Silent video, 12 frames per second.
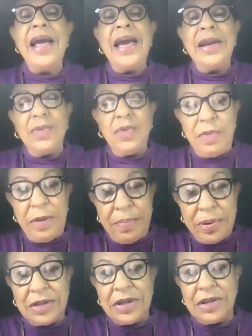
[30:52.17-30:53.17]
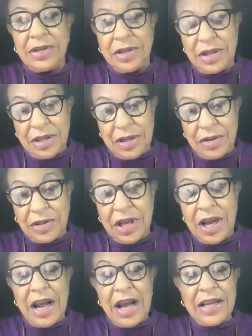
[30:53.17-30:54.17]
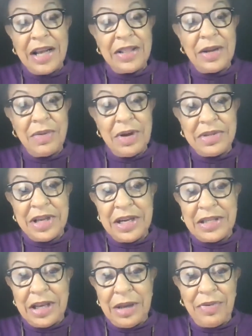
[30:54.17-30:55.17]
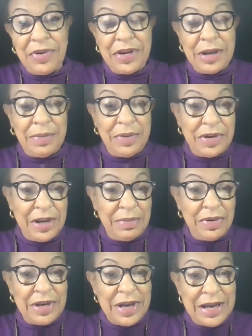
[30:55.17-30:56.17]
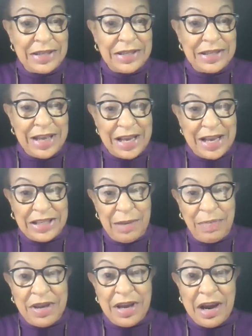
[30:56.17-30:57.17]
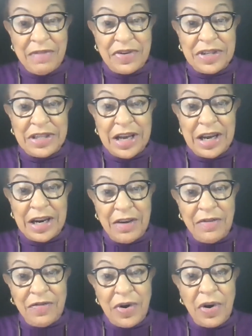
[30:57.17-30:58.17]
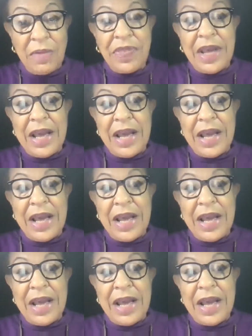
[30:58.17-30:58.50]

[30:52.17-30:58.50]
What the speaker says: and it will be put to good use. Again, the website is www.sdpconference.info.